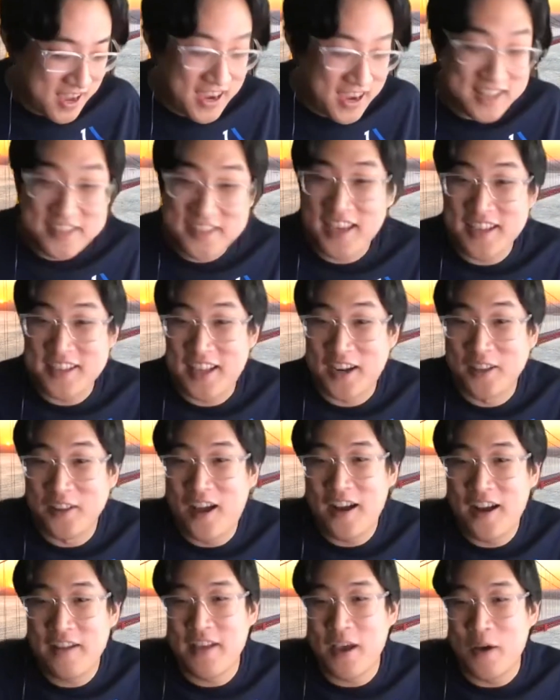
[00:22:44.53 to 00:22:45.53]
say is that a
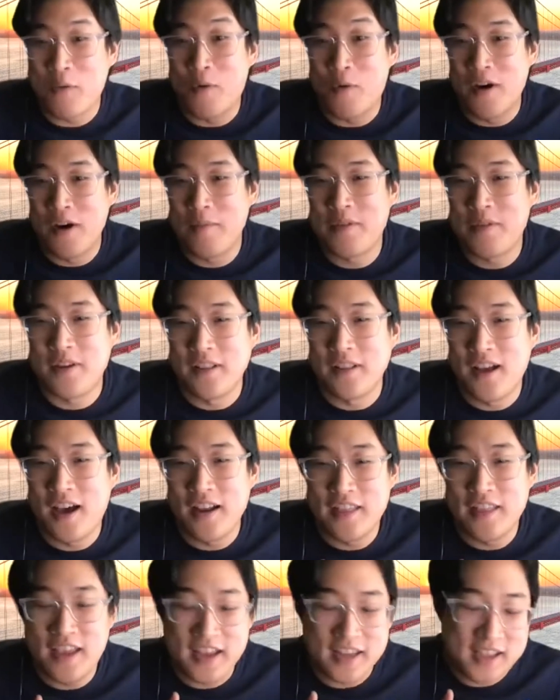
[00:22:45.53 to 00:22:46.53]
lot of that warmth and a
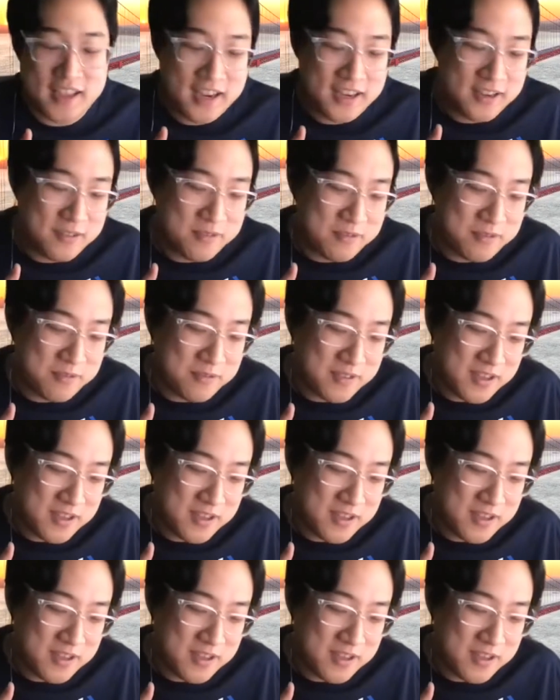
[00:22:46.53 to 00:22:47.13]
lot of that kind of,